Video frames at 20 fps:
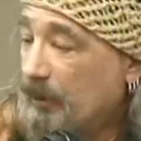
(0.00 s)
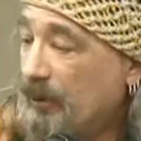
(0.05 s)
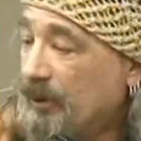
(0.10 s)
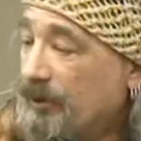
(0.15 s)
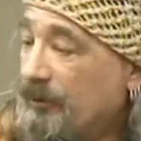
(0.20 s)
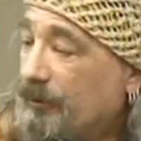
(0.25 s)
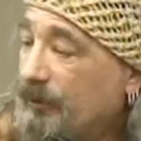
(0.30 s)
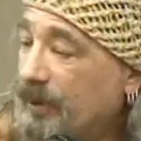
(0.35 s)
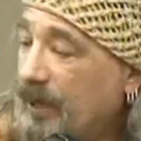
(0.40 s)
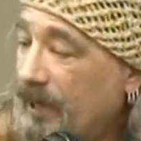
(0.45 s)

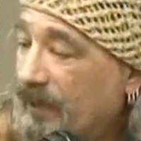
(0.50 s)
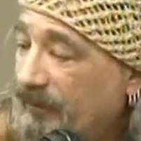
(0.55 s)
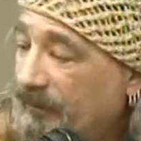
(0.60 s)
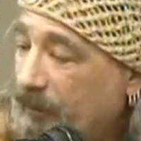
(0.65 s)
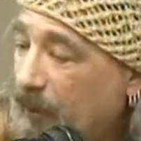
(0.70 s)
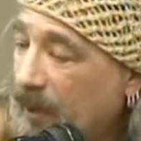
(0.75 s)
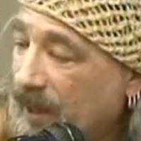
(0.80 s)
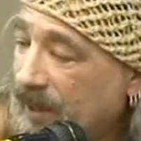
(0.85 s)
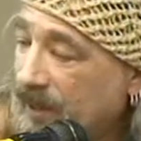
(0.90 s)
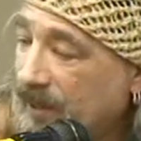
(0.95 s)
with creative
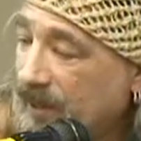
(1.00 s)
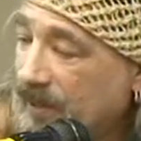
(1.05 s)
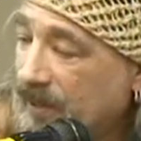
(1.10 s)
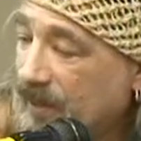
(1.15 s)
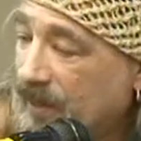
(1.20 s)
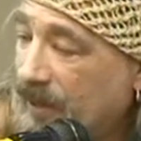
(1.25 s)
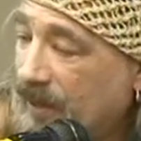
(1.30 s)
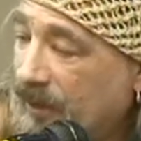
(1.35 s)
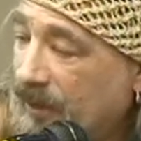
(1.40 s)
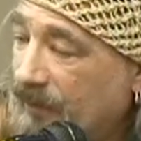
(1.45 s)
ways
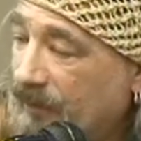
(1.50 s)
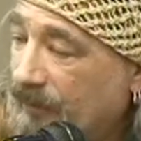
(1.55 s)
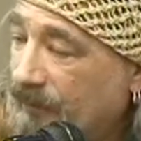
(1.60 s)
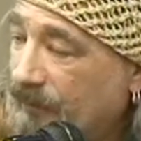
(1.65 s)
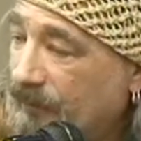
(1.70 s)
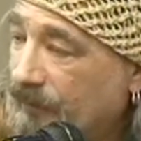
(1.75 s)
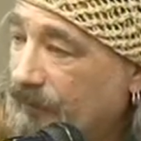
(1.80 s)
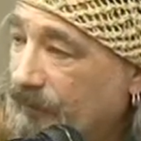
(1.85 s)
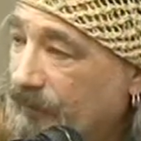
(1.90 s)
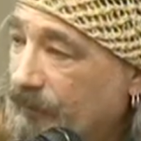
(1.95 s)

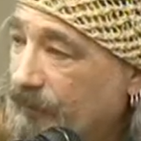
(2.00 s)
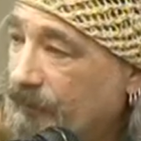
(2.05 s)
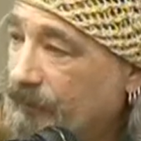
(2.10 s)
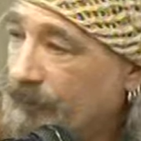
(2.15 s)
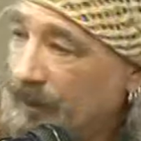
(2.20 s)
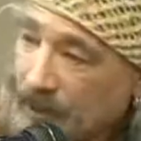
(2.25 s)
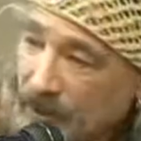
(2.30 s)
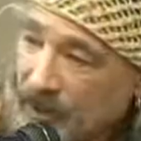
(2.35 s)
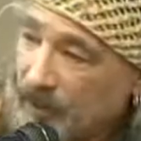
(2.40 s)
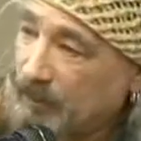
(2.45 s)
of
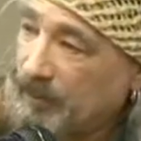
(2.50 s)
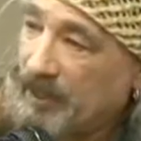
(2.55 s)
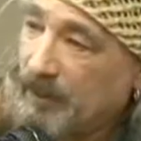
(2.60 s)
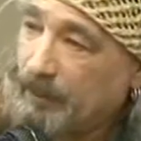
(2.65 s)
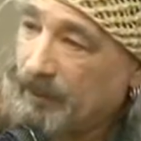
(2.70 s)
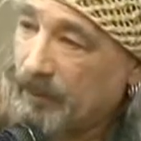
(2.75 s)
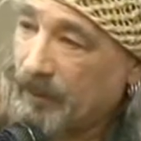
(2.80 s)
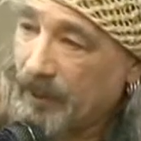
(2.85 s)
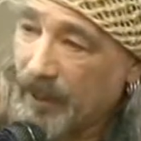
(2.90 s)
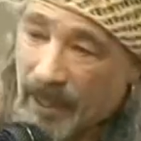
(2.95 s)
reaching
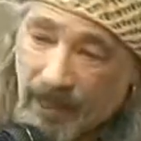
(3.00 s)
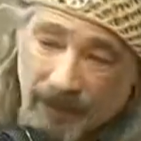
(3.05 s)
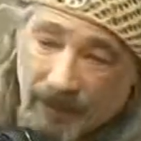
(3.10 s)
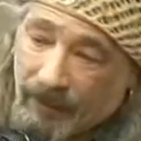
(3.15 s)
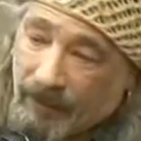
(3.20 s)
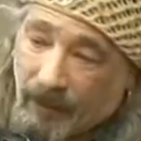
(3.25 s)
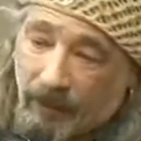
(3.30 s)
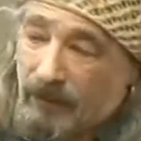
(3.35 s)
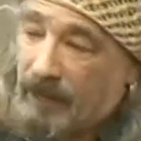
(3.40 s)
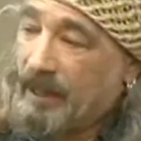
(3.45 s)
people, and
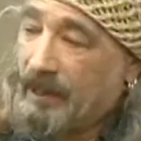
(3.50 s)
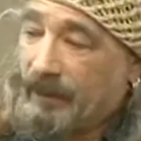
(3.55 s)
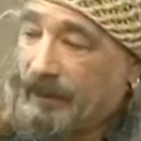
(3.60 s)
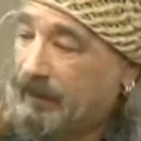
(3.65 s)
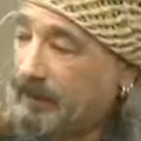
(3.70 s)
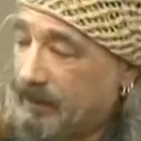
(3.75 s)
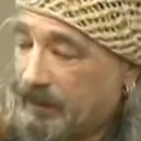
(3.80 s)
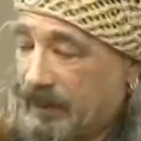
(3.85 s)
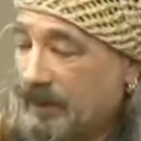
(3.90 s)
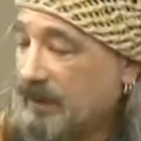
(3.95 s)
it ha
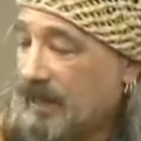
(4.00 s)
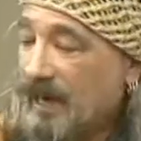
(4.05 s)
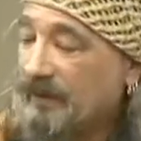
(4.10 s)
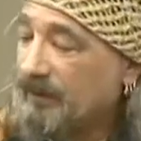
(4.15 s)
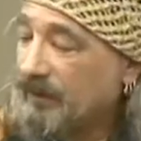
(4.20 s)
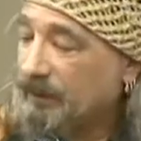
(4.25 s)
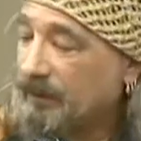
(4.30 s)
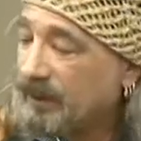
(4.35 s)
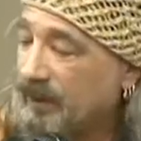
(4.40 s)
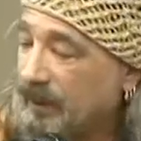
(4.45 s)
doesn't
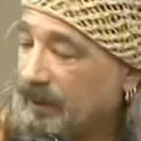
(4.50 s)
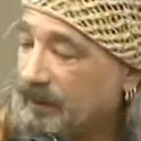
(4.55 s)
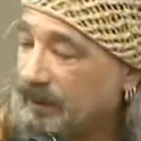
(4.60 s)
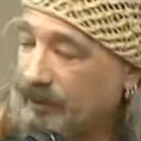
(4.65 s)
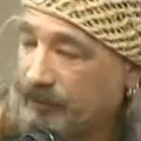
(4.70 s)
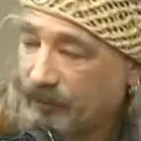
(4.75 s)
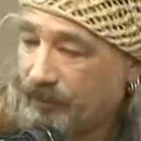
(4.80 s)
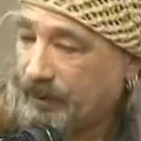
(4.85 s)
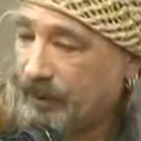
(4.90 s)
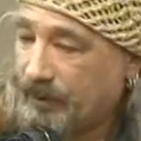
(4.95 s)
have to be in the
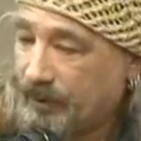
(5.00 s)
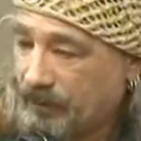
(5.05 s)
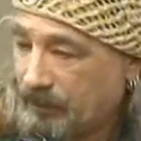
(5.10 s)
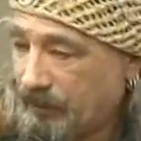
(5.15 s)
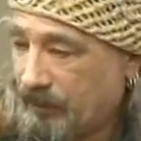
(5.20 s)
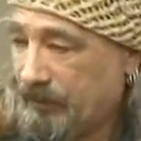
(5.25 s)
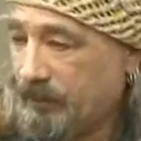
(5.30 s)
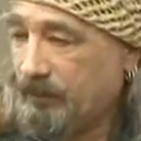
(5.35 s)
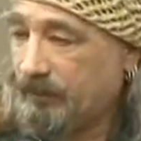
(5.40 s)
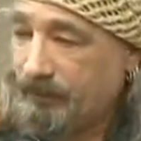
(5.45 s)

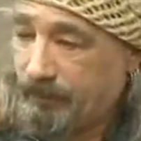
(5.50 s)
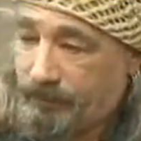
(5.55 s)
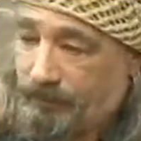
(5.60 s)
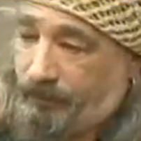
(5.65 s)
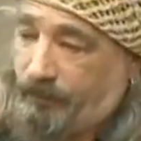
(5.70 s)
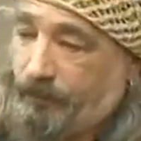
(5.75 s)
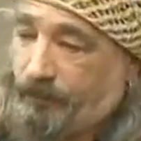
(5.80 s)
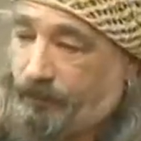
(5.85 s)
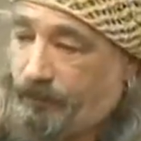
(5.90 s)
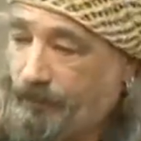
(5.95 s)
traditional
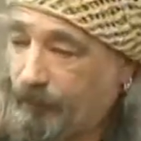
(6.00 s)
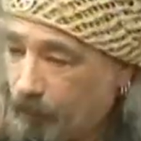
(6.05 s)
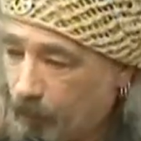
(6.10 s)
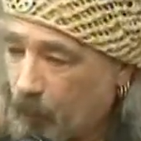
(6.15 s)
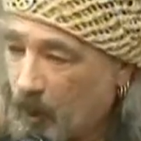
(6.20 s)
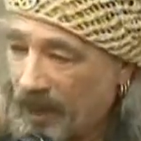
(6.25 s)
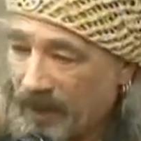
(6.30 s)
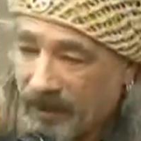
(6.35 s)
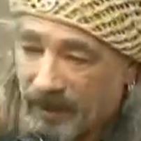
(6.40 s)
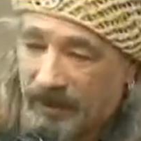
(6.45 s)

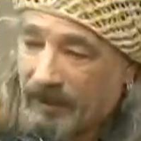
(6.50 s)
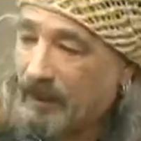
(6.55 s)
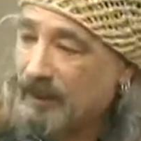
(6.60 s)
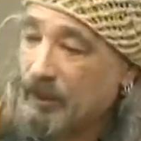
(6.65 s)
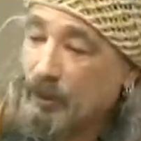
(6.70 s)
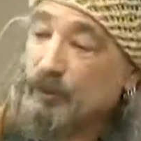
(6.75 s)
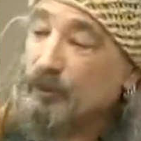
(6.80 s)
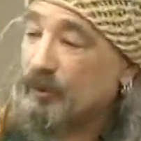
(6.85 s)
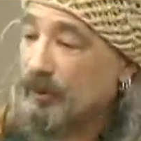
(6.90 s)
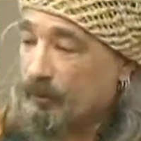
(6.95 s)
way that they
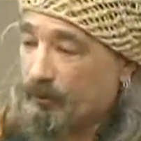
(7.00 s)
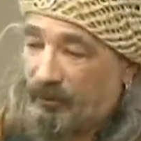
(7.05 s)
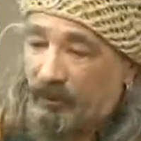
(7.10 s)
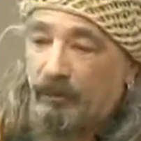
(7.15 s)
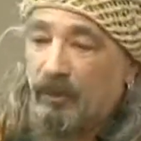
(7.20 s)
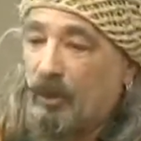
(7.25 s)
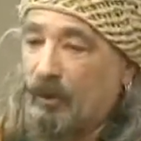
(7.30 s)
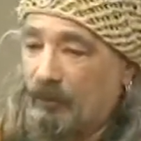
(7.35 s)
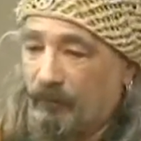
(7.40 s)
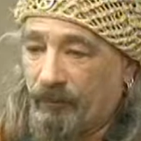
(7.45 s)
used to
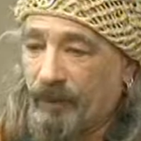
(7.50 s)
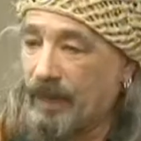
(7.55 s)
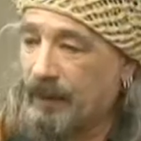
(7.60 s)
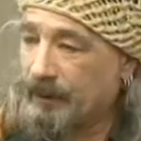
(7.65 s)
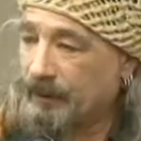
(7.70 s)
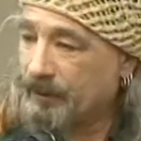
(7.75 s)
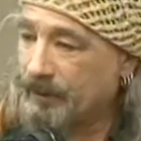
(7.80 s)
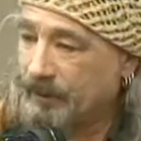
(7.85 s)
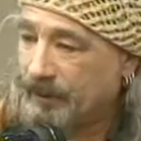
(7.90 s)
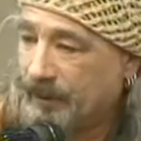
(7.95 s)
promote
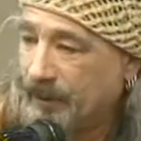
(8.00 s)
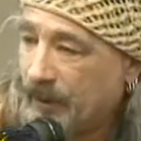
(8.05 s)
records.